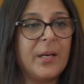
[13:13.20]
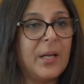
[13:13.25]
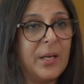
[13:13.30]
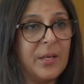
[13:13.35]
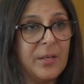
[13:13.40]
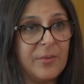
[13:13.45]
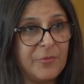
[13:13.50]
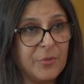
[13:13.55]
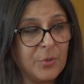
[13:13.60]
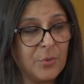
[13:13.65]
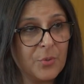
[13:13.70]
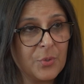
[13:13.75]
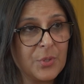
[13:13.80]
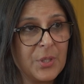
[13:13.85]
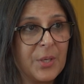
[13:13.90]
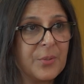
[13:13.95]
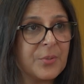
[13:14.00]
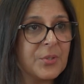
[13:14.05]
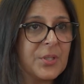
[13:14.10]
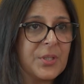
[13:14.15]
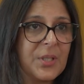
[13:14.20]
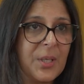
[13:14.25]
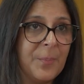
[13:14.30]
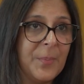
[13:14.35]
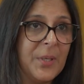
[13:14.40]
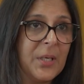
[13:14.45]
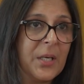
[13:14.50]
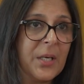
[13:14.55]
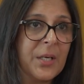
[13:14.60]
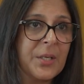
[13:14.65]
if you go down to
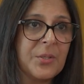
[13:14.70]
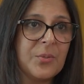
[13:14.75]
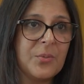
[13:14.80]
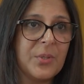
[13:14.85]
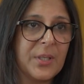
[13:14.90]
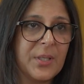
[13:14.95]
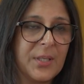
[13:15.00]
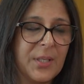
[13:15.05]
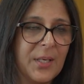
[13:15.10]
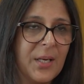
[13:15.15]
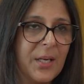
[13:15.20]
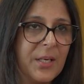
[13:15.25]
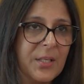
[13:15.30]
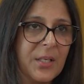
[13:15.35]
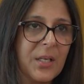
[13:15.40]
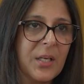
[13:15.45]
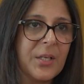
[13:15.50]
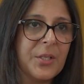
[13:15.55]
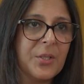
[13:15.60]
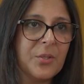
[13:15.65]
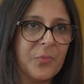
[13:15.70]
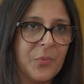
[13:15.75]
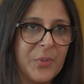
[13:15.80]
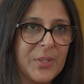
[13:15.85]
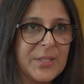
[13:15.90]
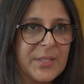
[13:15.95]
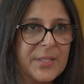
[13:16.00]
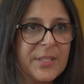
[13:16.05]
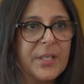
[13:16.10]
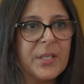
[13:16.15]
Tamil Nadu and Karnataka, you
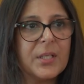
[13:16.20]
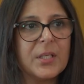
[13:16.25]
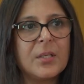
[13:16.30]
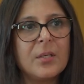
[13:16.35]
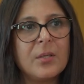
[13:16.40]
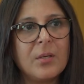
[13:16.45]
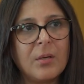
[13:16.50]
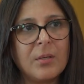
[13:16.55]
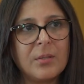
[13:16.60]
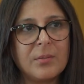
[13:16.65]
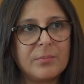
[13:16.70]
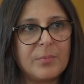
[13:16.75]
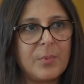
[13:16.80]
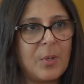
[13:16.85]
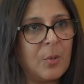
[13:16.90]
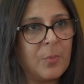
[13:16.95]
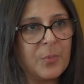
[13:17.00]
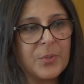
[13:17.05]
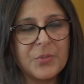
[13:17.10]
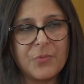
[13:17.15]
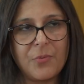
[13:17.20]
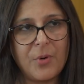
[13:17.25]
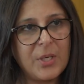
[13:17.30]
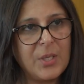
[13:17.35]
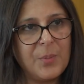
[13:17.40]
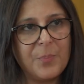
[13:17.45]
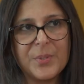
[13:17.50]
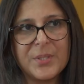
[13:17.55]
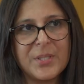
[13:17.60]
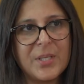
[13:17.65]
will see a lot, almost
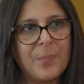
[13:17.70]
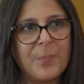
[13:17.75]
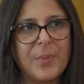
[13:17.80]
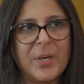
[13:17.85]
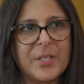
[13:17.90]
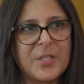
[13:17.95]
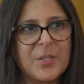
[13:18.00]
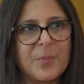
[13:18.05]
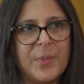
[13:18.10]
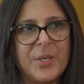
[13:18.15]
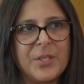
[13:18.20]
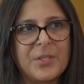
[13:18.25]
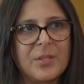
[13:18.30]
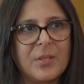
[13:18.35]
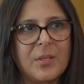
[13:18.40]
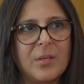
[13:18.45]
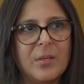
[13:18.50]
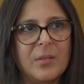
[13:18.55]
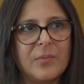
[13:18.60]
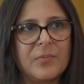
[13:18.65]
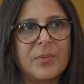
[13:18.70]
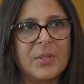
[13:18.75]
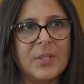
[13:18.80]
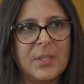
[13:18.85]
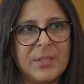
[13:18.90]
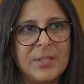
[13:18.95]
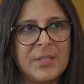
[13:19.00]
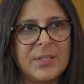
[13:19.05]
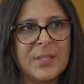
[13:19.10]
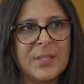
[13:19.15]
40% participation of girls